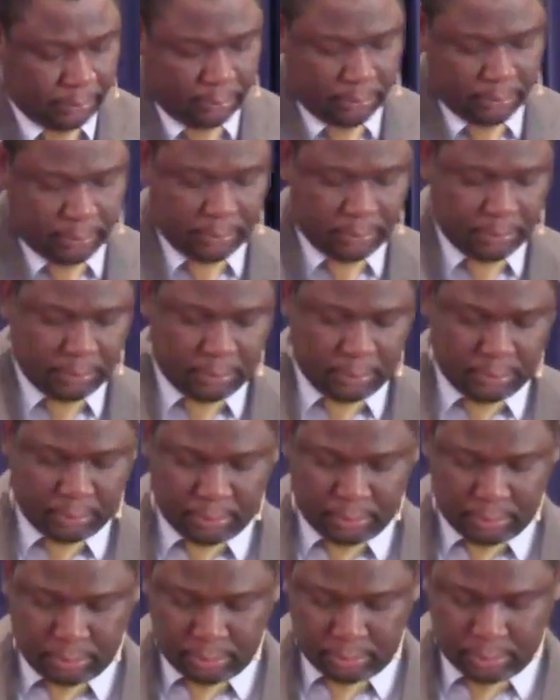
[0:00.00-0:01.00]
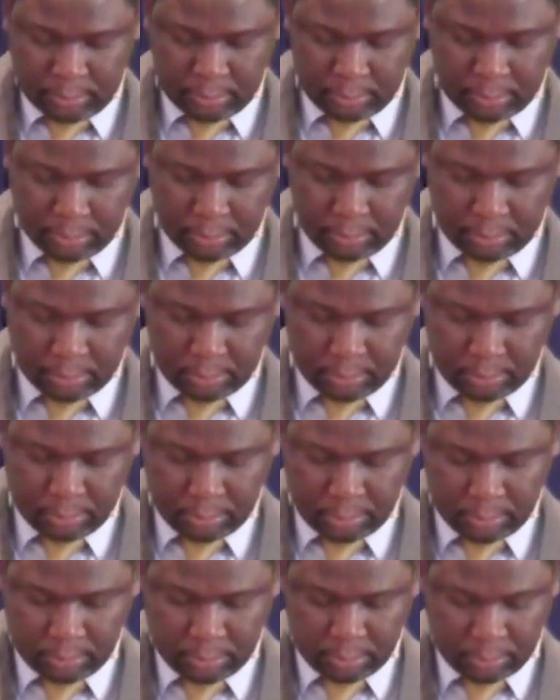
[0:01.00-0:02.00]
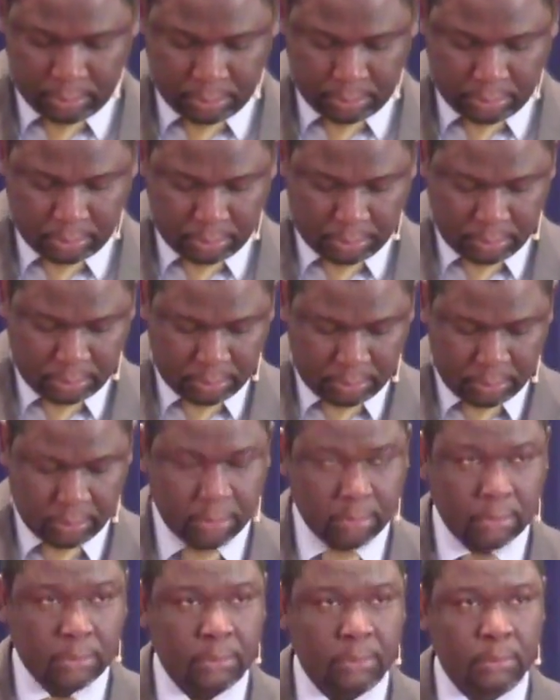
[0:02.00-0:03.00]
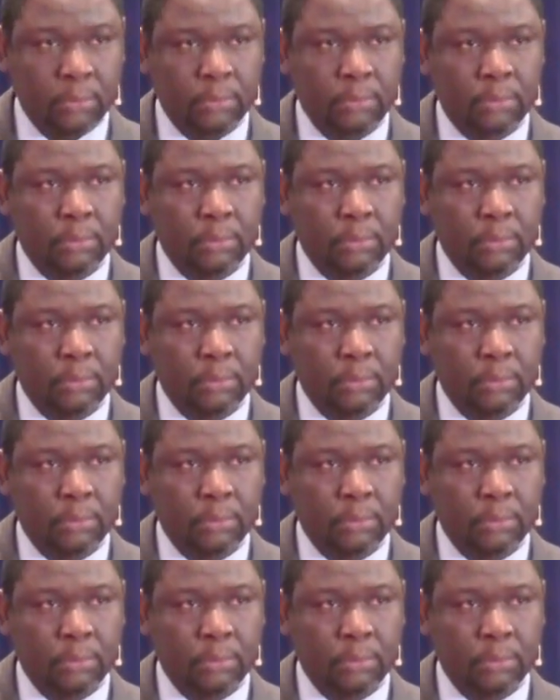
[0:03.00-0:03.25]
Nobody speaks.